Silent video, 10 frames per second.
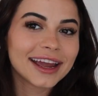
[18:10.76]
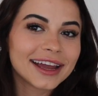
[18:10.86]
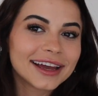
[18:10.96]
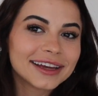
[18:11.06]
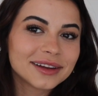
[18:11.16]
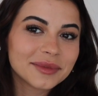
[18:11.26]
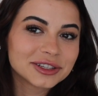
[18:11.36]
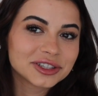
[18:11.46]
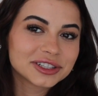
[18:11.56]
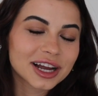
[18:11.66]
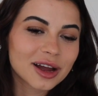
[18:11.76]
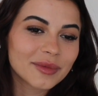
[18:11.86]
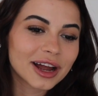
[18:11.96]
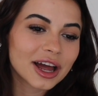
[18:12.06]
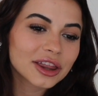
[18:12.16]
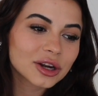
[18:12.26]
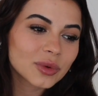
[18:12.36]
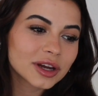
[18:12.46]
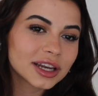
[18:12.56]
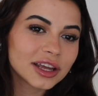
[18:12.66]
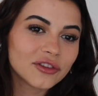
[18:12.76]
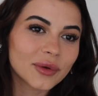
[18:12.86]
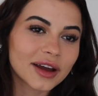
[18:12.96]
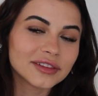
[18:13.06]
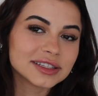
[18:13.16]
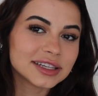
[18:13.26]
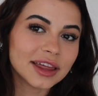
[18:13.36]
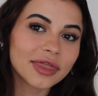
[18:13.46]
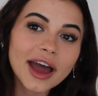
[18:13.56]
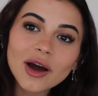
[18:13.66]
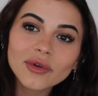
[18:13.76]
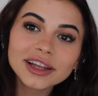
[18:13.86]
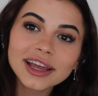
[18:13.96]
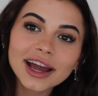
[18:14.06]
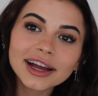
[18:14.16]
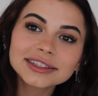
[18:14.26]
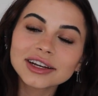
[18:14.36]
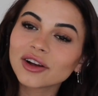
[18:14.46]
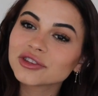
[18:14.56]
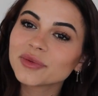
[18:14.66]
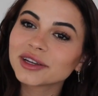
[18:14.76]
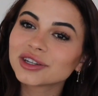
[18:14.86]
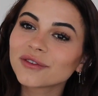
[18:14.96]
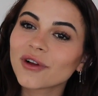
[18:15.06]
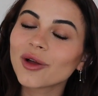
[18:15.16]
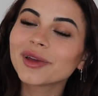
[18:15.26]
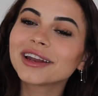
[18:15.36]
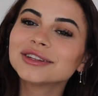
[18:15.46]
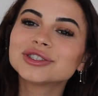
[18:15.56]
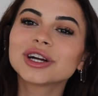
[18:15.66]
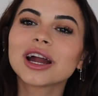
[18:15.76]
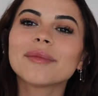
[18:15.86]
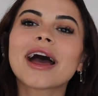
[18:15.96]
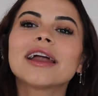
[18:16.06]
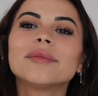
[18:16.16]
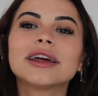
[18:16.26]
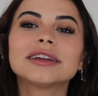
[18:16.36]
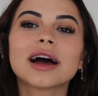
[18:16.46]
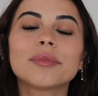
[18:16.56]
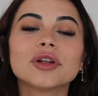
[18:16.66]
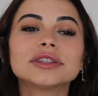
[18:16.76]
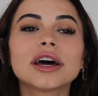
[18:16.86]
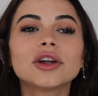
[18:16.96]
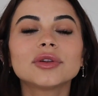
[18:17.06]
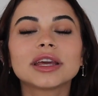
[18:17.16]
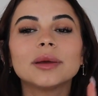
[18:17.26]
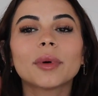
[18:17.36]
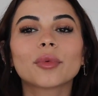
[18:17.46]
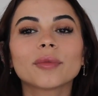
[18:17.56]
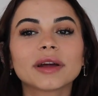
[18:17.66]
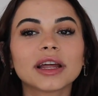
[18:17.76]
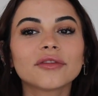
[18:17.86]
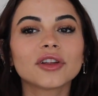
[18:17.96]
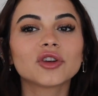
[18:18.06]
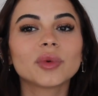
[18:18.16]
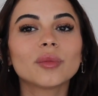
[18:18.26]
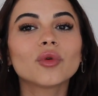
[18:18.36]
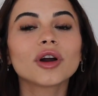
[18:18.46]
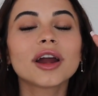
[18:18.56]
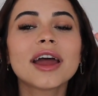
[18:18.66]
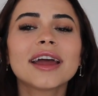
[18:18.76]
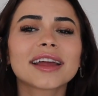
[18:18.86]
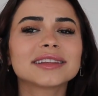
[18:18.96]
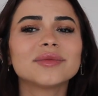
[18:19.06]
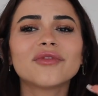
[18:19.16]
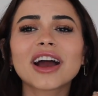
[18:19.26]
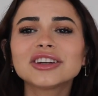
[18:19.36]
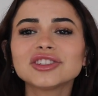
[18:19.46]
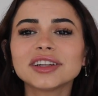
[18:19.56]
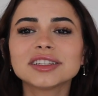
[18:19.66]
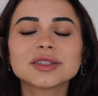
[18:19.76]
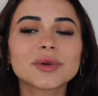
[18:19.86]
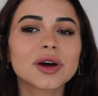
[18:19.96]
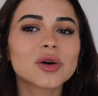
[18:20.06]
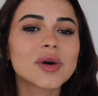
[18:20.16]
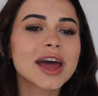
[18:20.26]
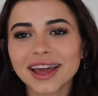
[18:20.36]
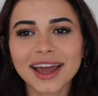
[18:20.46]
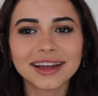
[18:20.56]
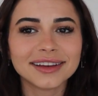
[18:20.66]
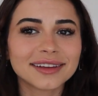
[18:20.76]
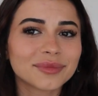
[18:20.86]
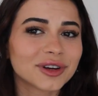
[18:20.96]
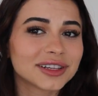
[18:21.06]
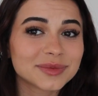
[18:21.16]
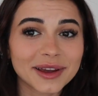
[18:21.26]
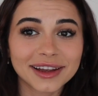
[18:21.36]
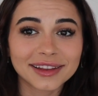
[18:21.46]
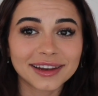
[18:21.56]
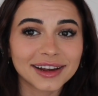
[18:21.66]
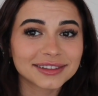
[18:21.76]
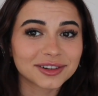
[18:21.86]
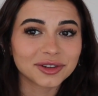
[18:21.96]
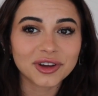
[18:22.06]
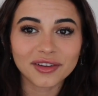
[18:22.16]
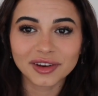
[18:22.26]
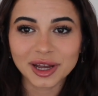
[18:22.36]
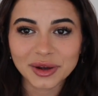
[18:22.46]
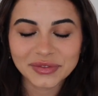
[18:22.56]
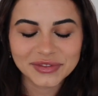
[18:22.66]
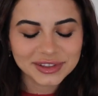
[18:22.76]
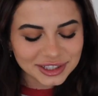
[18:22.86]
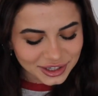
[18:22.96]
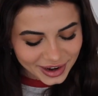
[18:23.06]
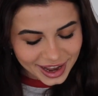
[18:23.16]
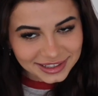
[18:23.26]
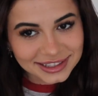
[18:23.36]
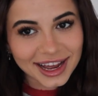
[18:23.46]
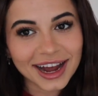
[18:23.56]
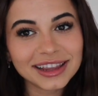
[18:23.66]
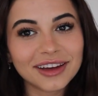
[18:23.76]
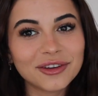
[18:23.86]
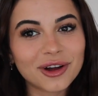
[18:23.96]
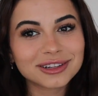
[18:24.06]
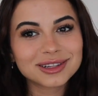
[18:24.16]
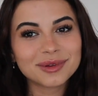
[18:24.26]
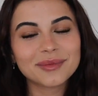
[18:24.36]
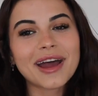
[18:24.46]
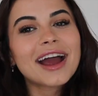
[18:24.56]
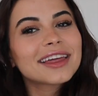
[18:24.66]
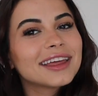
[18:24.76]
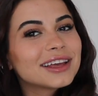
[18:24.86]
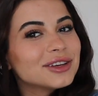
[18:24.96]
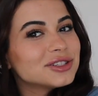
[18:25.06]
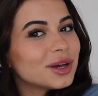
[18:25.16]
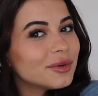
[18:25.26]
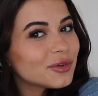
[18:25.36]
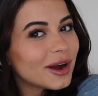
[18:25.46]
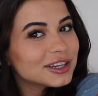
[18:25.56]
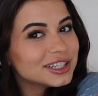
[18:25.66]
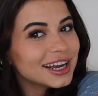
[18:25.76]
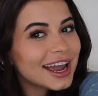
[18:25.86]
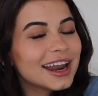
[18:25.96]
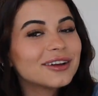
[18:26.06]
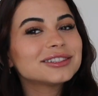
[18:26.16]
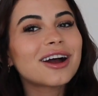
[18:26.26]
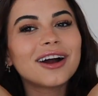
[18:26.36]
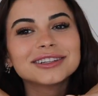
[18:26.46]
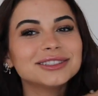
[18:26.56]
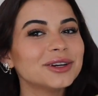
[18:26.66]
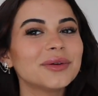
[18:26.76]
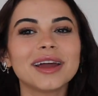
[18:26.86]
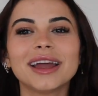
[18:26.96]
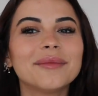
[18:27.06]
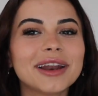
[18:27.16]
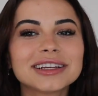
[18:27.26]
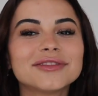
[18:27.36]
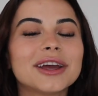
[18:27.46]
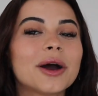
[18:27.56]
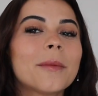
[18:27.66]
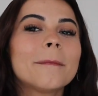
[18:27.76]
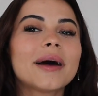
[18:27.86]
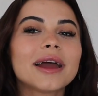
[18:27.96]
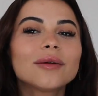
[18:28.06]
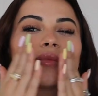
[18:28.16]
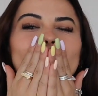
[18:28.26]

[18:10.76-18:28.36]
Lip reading: and make sure to check out my other one if you haven't seen that one yet, and also make sure to follow me on Instagram at amanda.politano to keep up with my life a little bit more, get some fashion inspo, and participate in the next girl talk video. So yes, I love you all to the moon and back. Thank you so much for watching, and I'll talk to you in my next video. Bye.